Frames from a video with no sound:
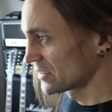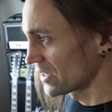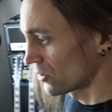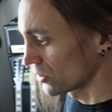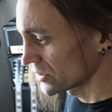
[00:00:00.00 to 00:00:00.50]

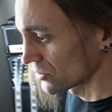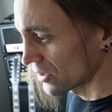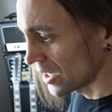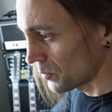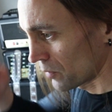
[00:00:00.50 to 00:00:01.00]
there are also a
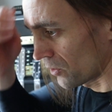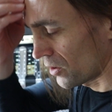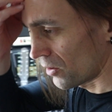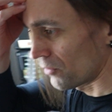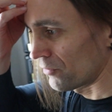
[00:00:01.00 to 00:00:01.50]

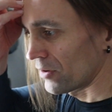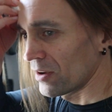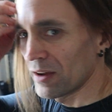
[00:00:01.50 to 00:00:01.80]
couple of